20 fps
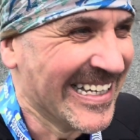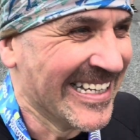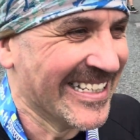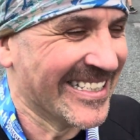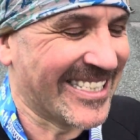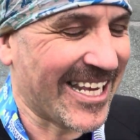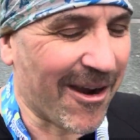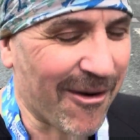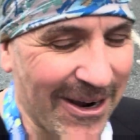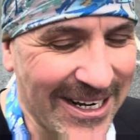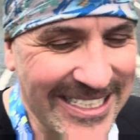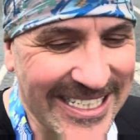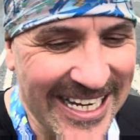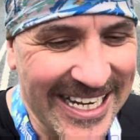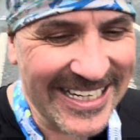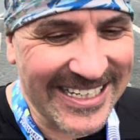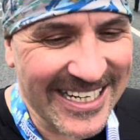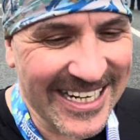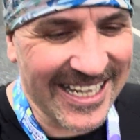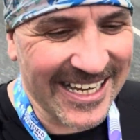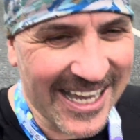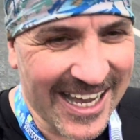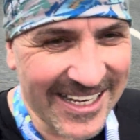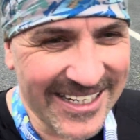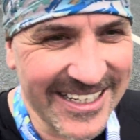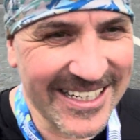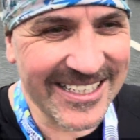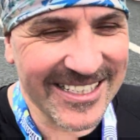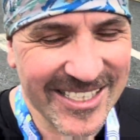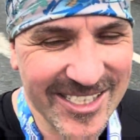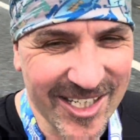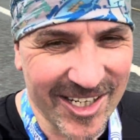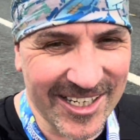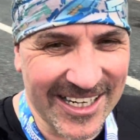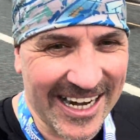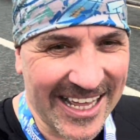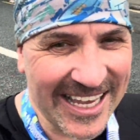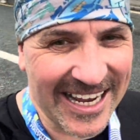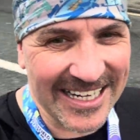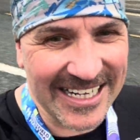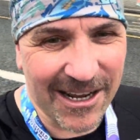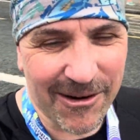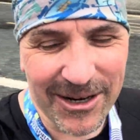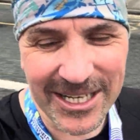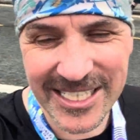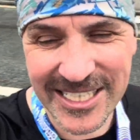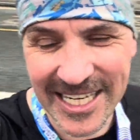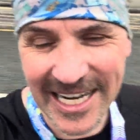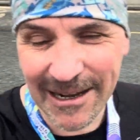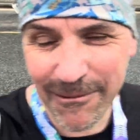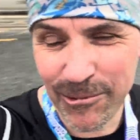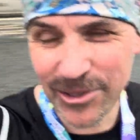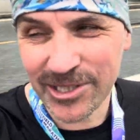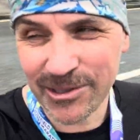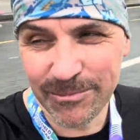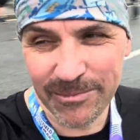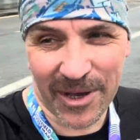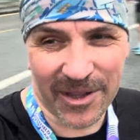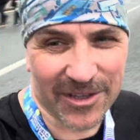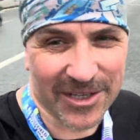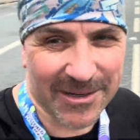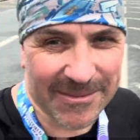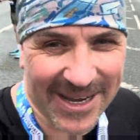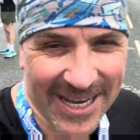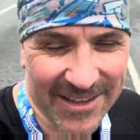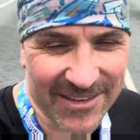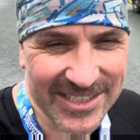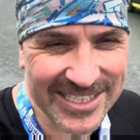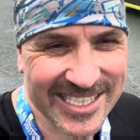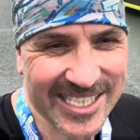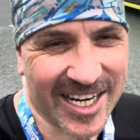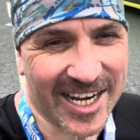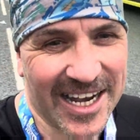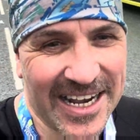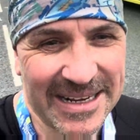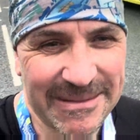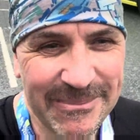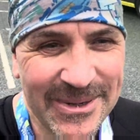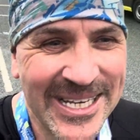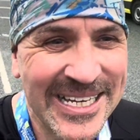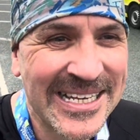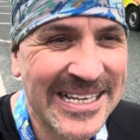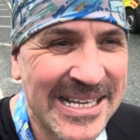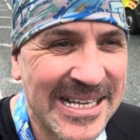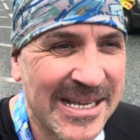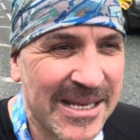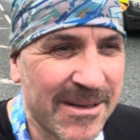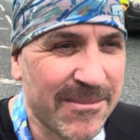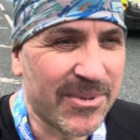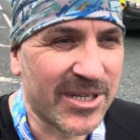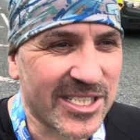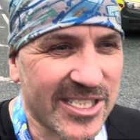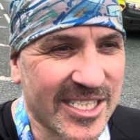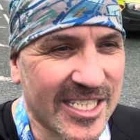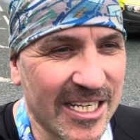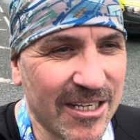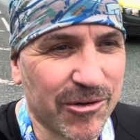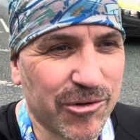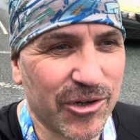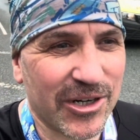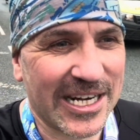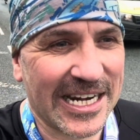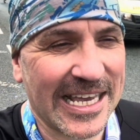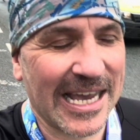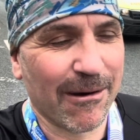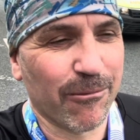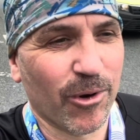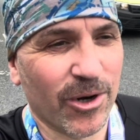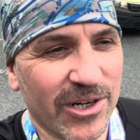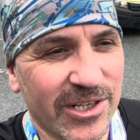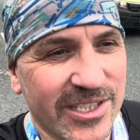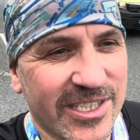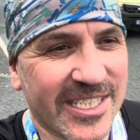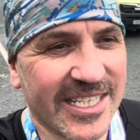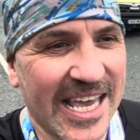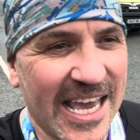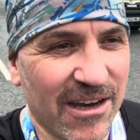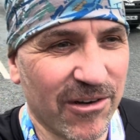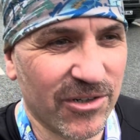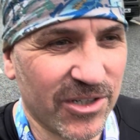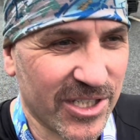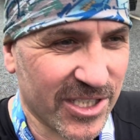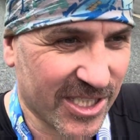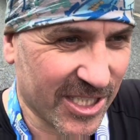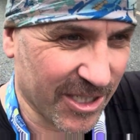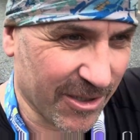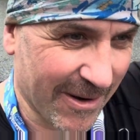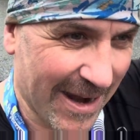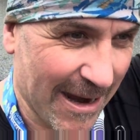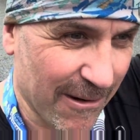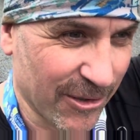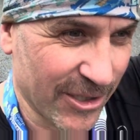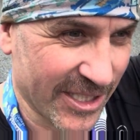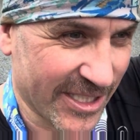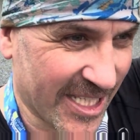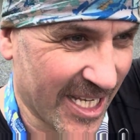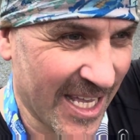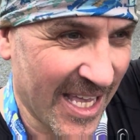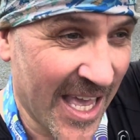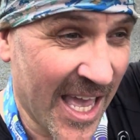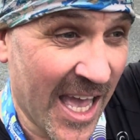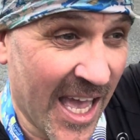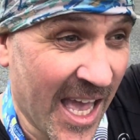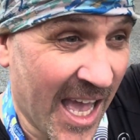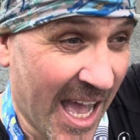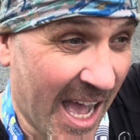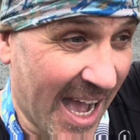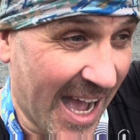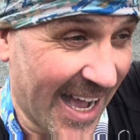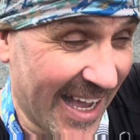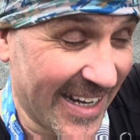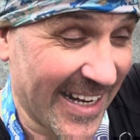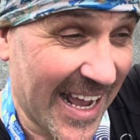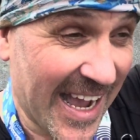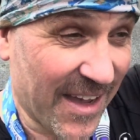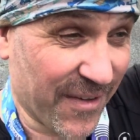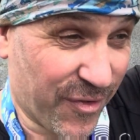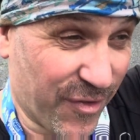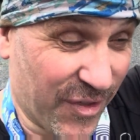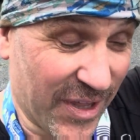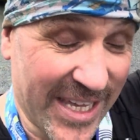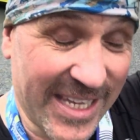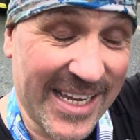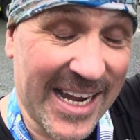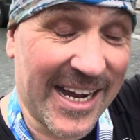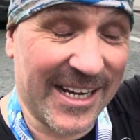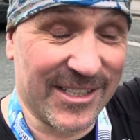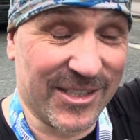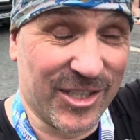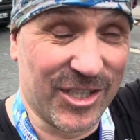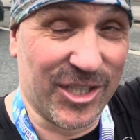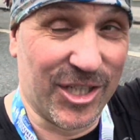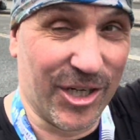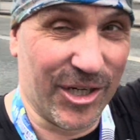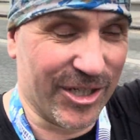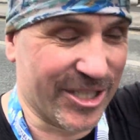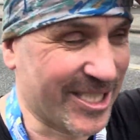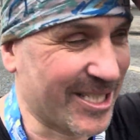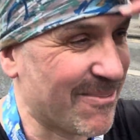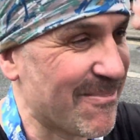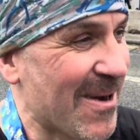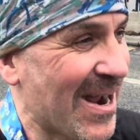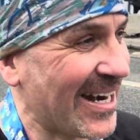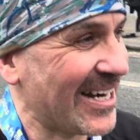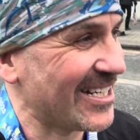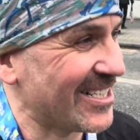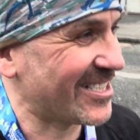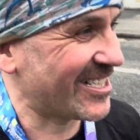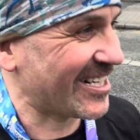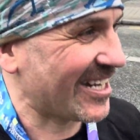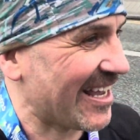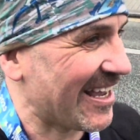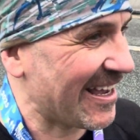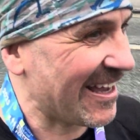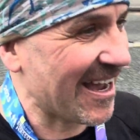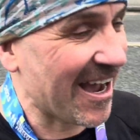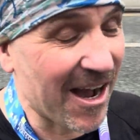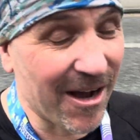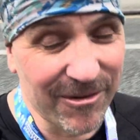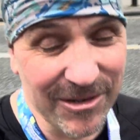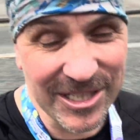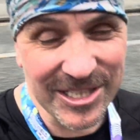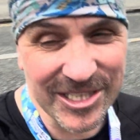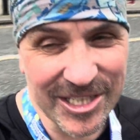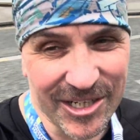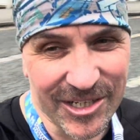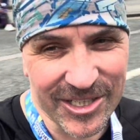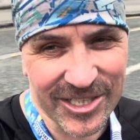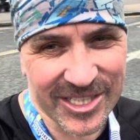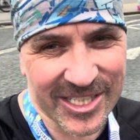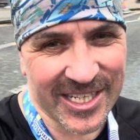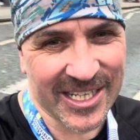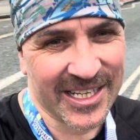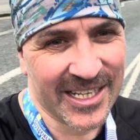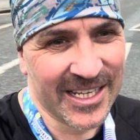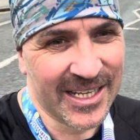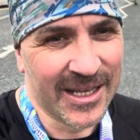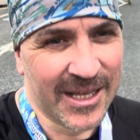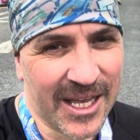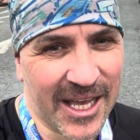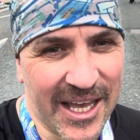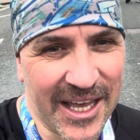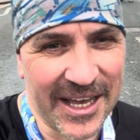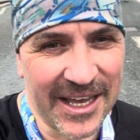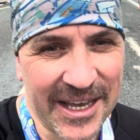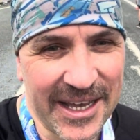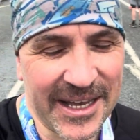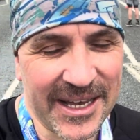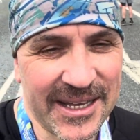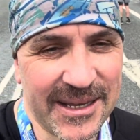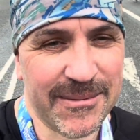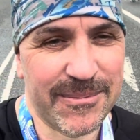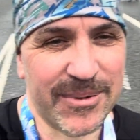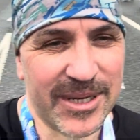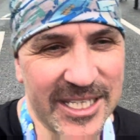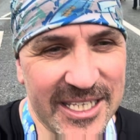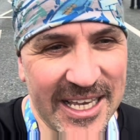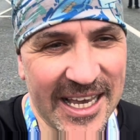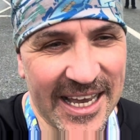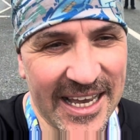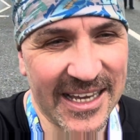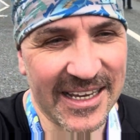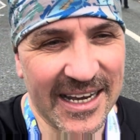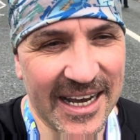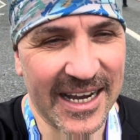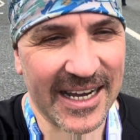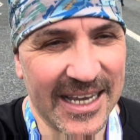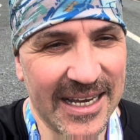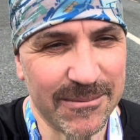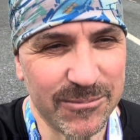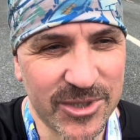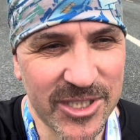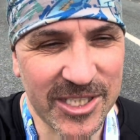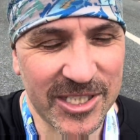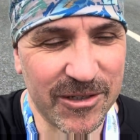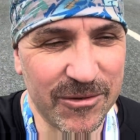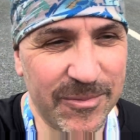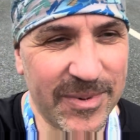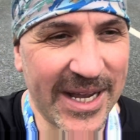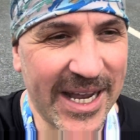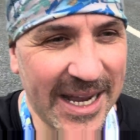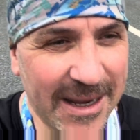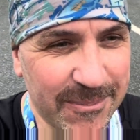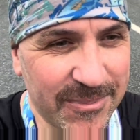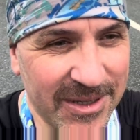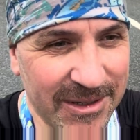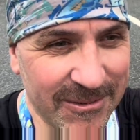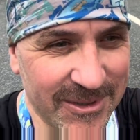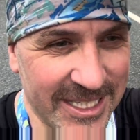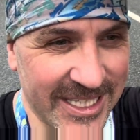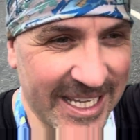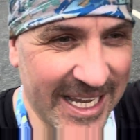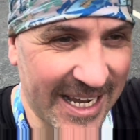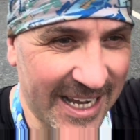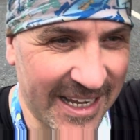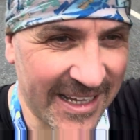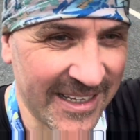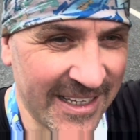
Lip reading: So I did. And suddenly, I know I said I wasn't bothered about the time, but secretly I wanted to get under 2 hours. And I think I just managed it, only just. But yeah, I am super happy with that.